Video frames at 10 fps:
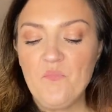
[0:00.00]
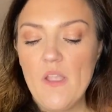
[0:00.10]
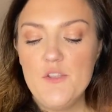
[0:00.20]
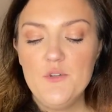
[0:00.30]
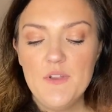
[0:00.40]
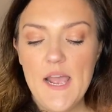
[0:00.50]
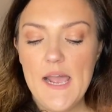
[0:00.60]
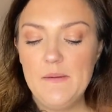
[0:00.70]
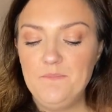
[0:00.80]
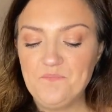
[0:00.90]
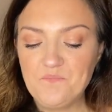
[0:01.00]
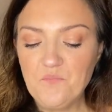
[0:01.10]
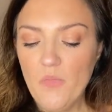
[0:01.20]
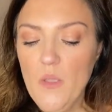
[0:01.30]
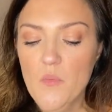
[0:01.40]
You could add
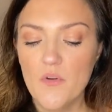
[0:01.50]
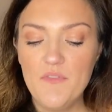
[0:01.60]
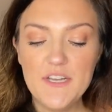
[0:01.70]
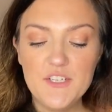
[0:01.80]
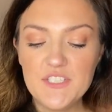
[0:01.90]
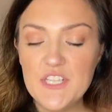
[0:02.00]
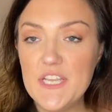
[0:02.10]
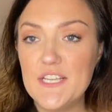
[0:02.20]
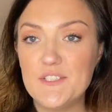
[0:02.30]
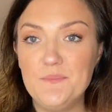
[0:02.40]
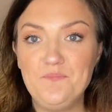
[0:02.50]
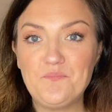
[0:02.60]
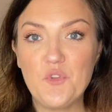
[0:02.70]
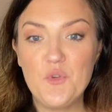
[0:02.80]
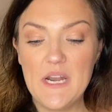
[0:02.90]
more veggies to this.
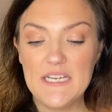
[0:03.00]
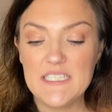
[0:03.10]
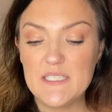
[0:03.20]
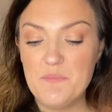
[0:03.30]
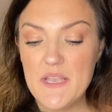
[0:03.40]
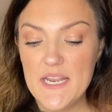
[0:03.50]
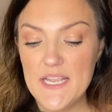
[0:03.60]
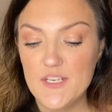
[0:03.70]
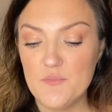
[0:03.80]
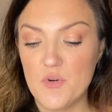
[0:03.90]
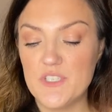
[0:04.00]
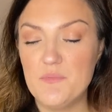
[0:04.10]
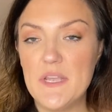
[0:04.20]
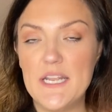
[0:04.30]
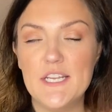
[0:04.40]
You could add spinach, more
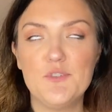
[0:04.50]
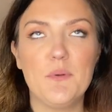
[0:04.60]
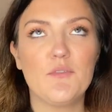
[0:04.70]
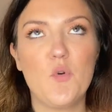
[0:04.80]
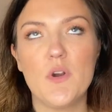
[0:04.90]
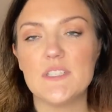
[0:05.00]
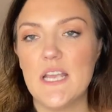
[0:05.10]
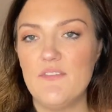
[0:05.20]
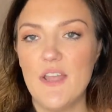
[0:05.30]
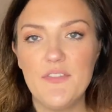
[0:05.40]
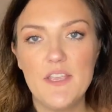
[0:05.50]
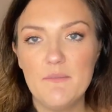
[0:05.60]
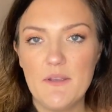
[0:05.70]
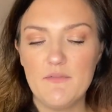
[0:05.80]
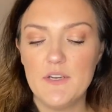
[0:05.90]
spinach, but of course I have nothing in
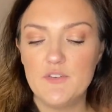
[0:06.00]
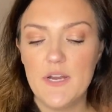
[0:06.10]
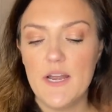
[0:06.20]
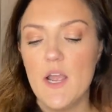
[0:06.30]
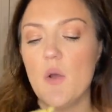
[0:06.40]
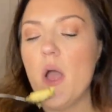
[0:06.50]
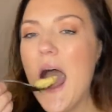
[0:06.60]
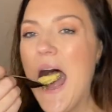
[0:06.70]
my fridge right now.